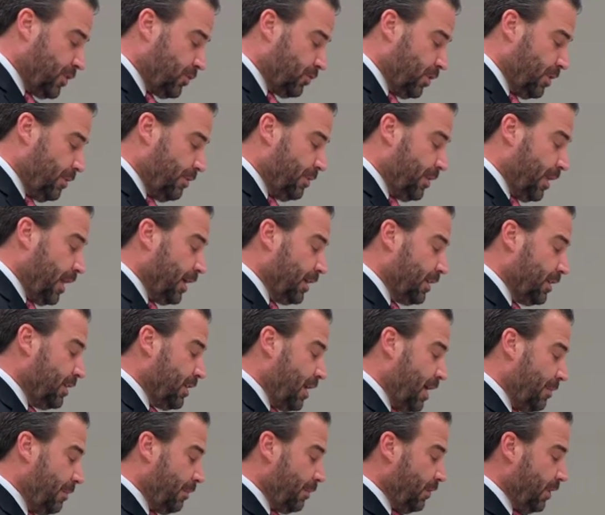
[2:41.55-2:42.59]

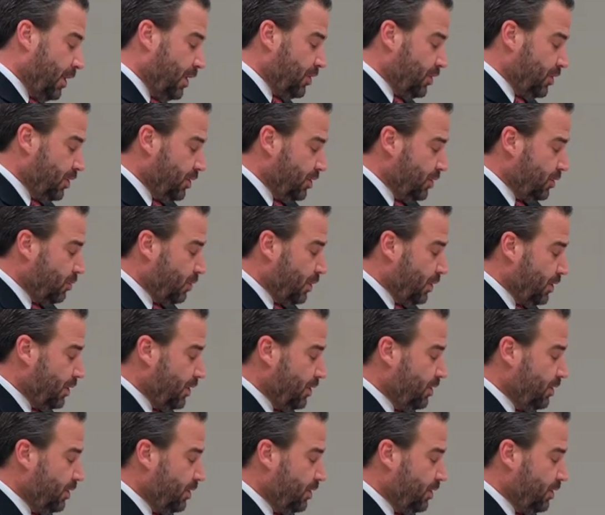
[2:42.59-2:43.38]
streamlining operations while